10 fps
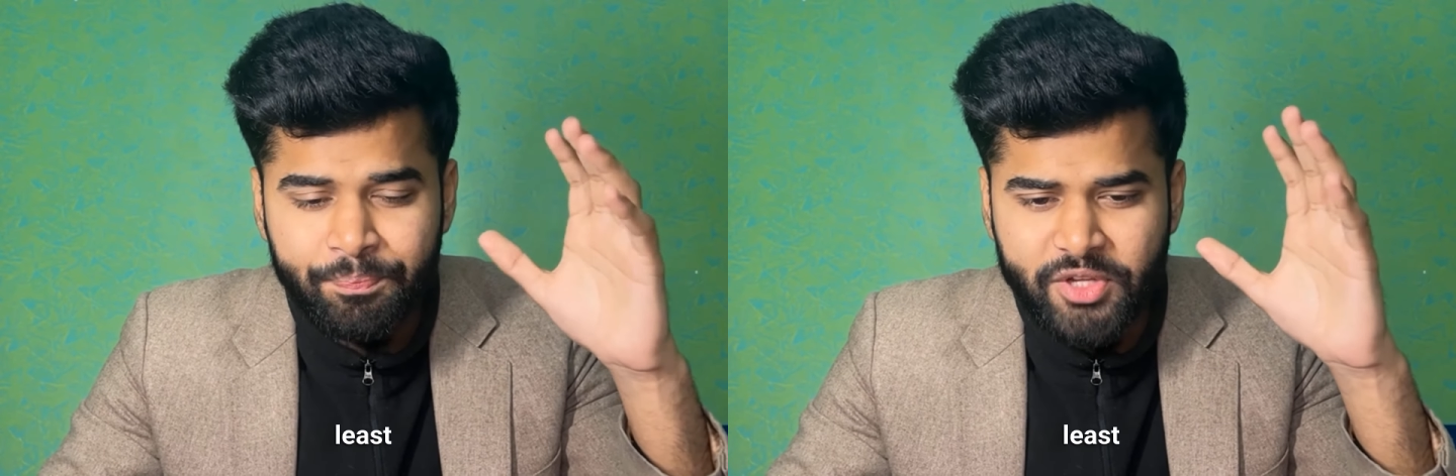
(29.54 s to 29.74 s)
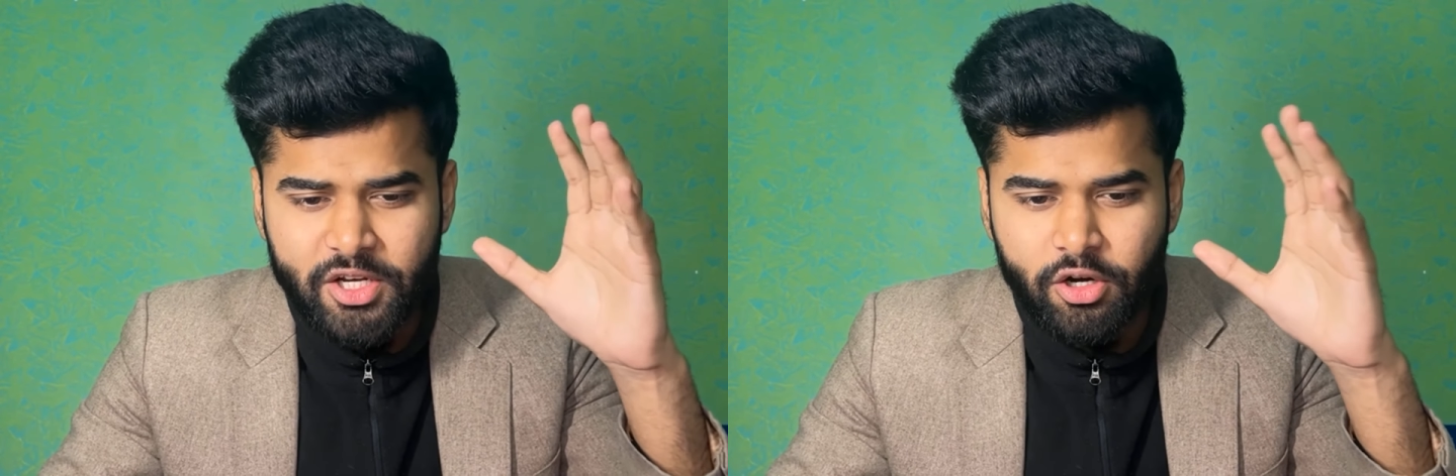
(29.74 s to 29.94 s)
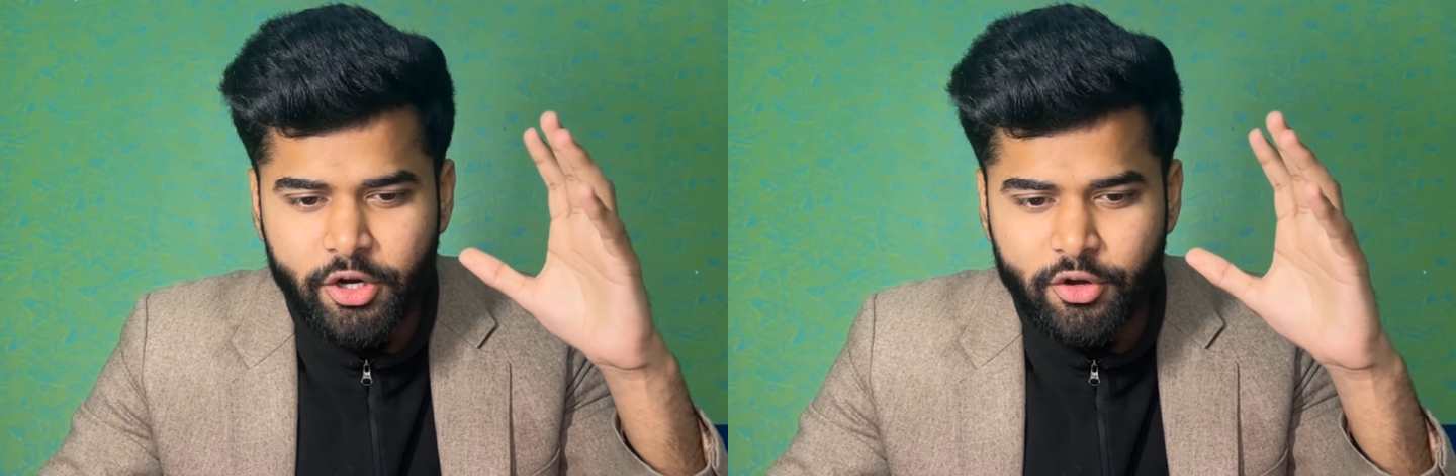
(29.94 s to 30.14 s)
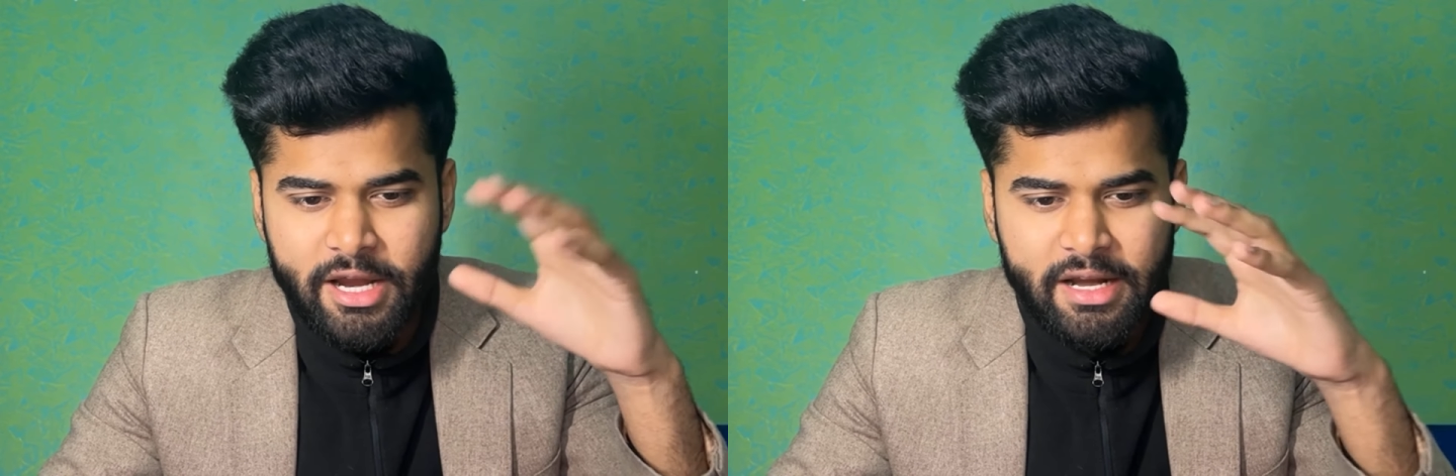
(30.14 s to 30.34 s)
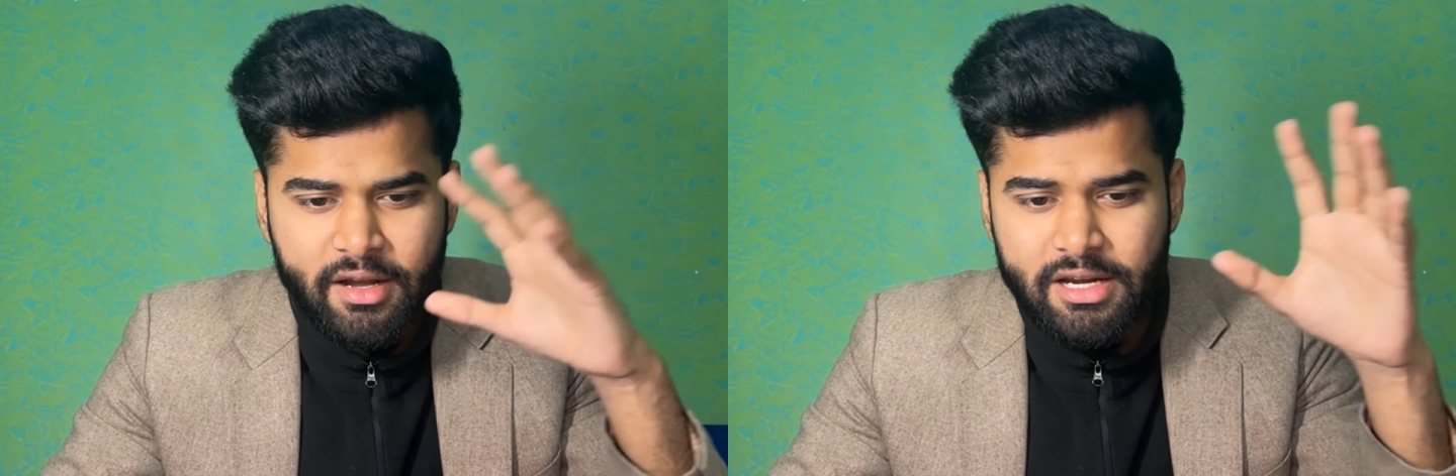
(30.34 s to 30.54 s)
in order to
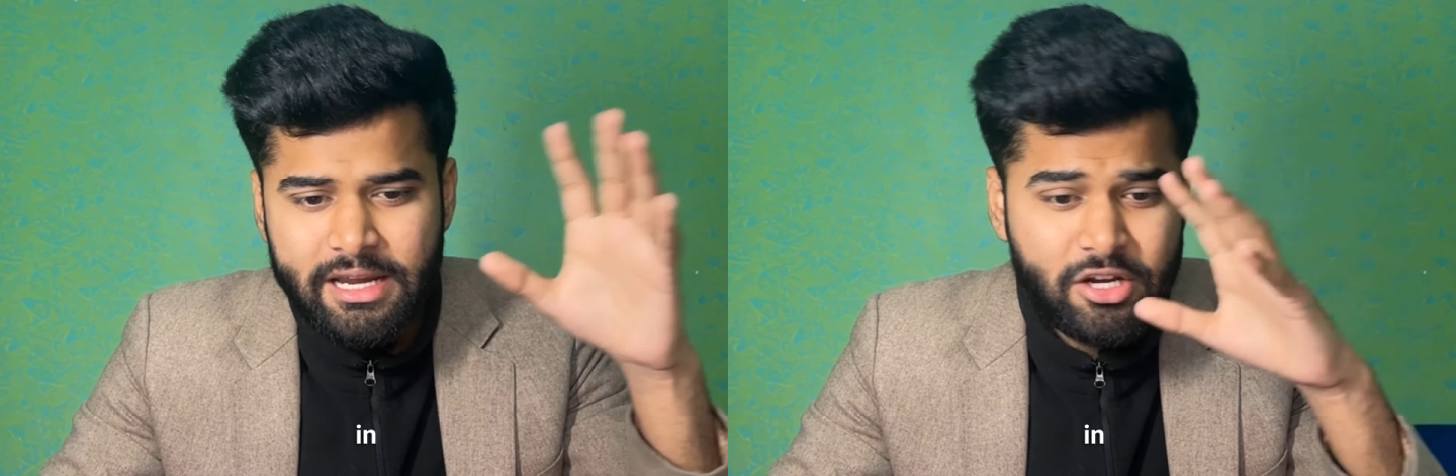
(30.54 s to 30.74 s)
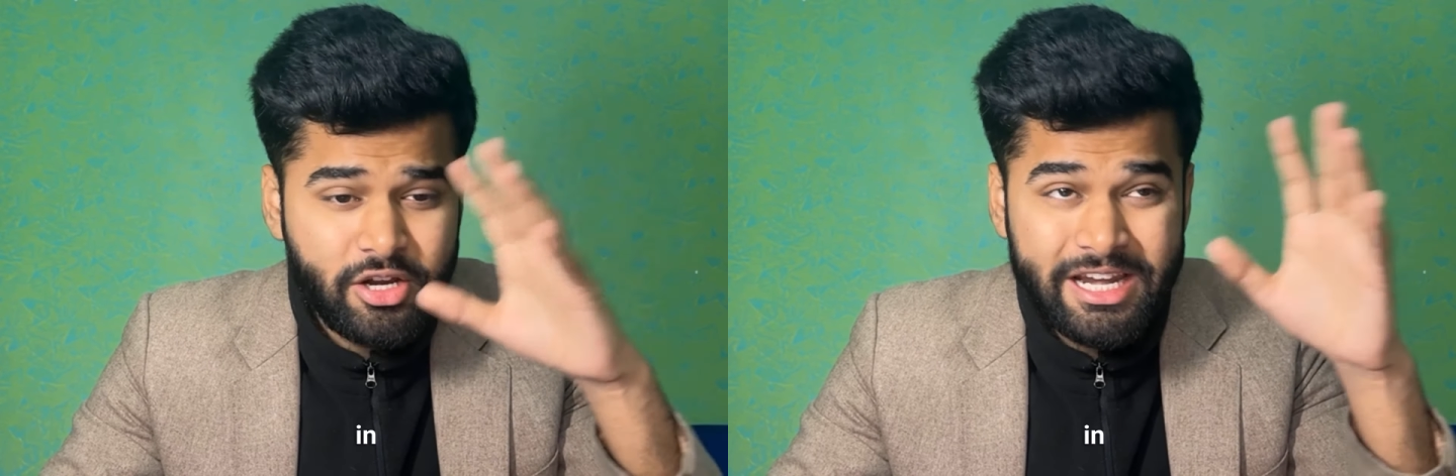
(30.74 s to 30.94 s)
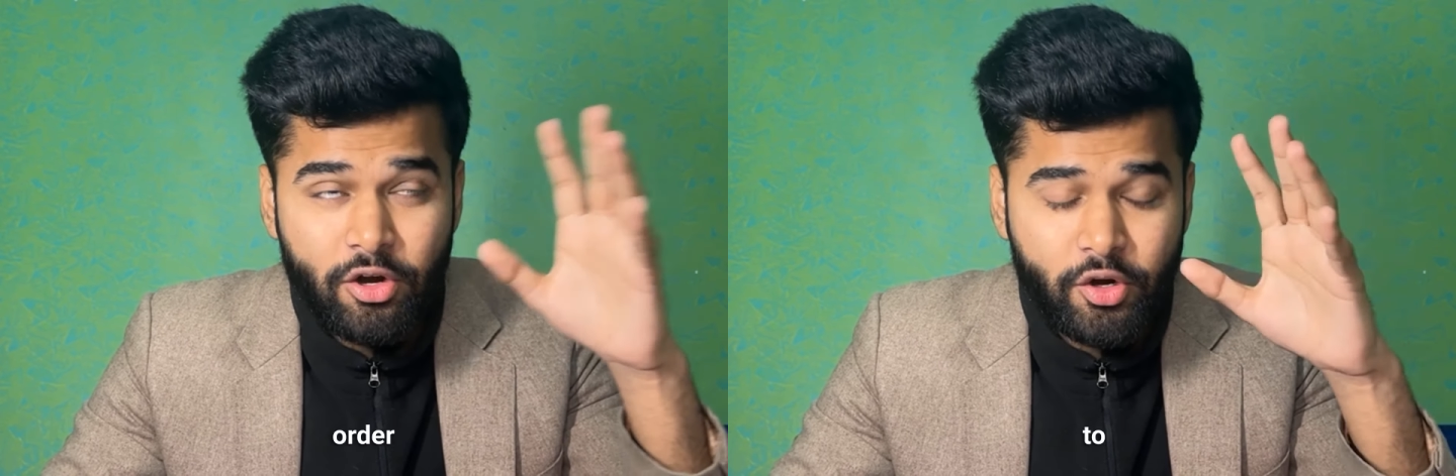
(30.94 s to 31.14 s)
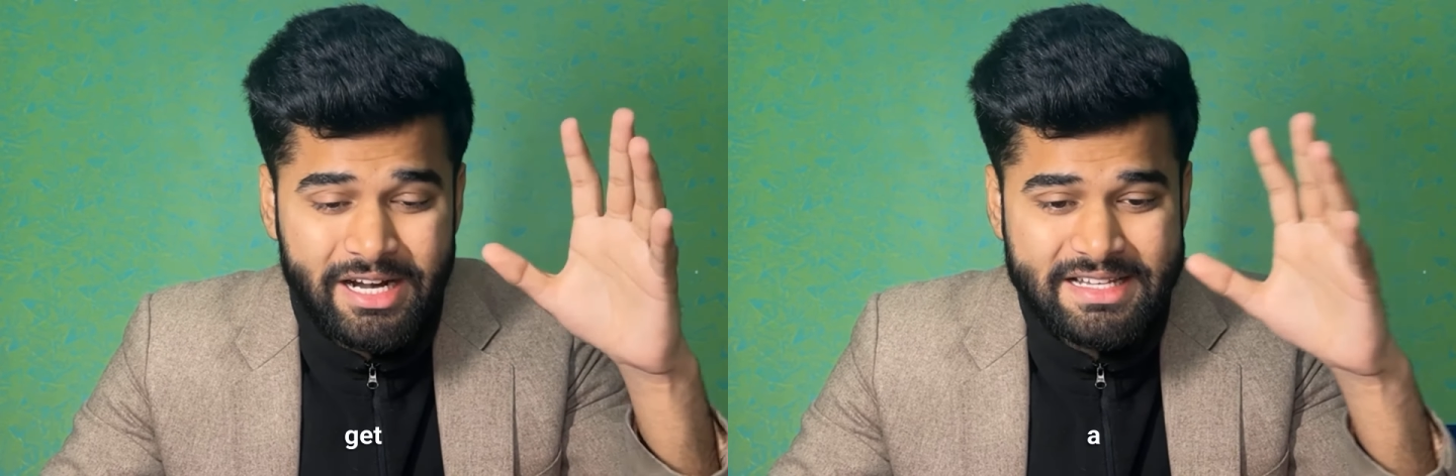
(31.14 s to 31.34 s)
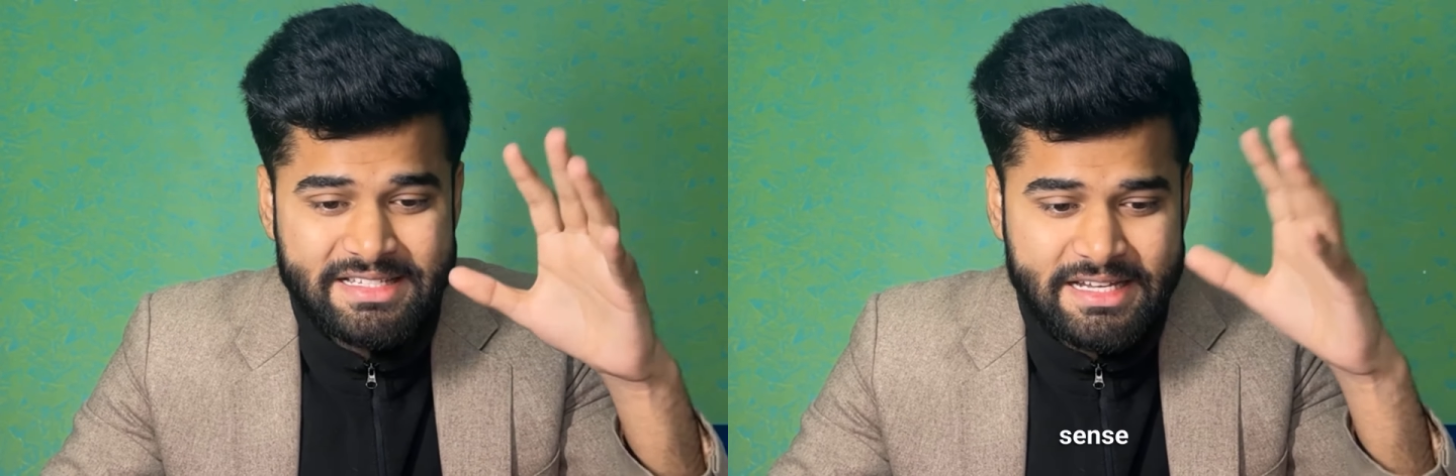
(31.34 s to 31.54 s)
get you know in order to
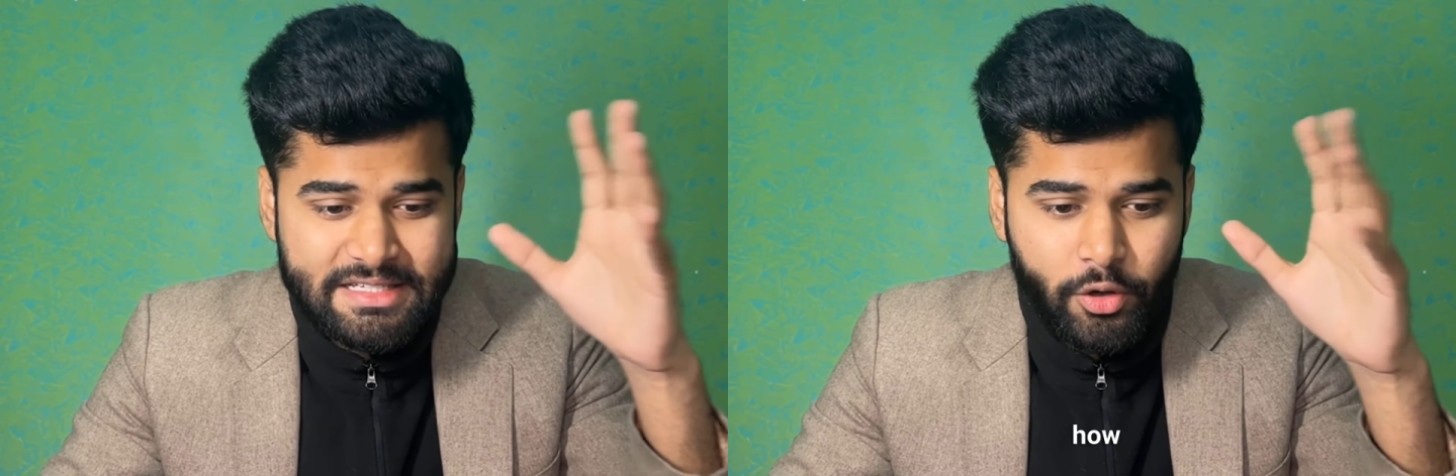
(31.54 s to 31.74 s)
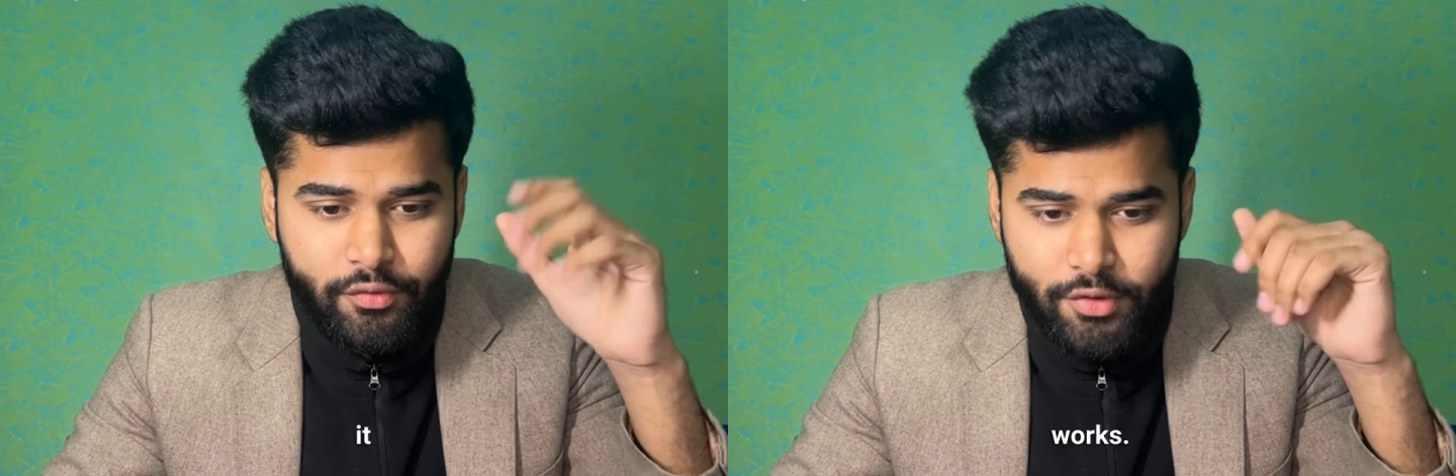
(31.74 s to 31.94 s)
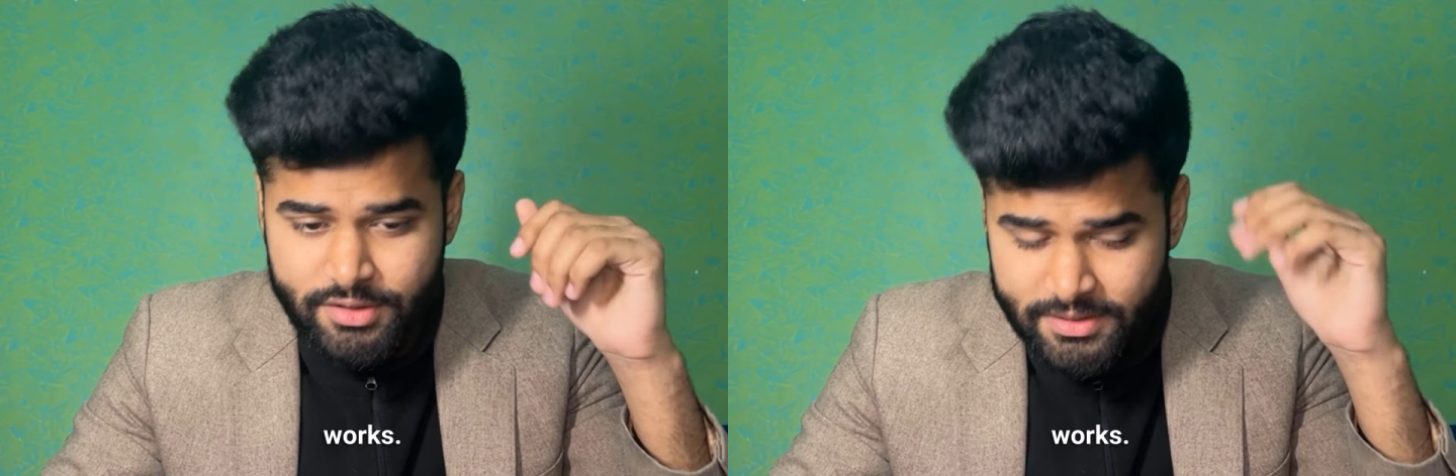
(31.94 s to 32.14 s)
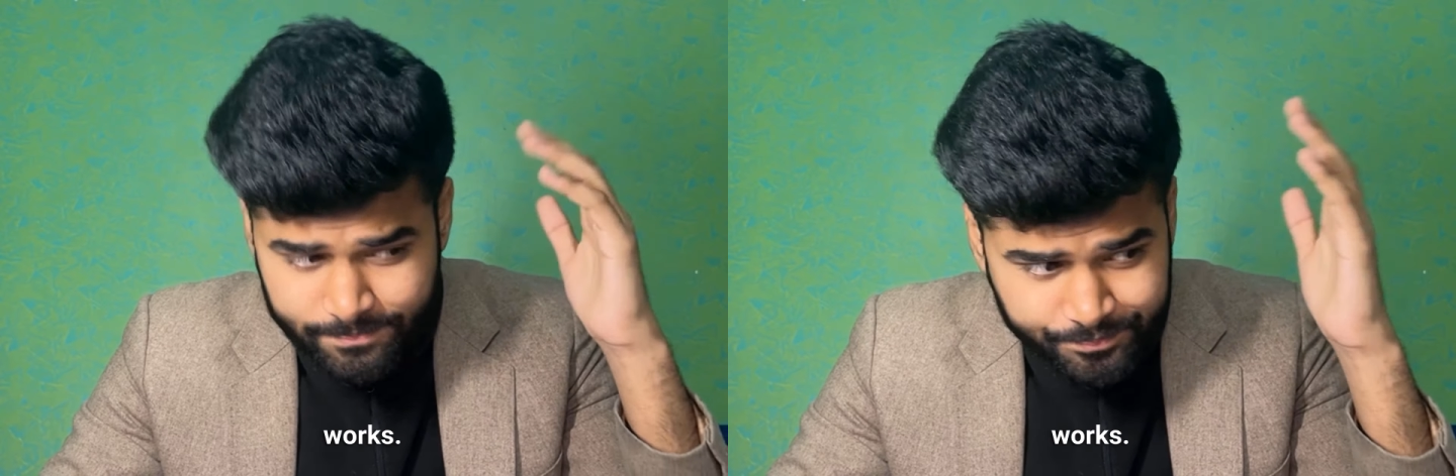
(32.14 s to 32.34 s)
get a sense how it works.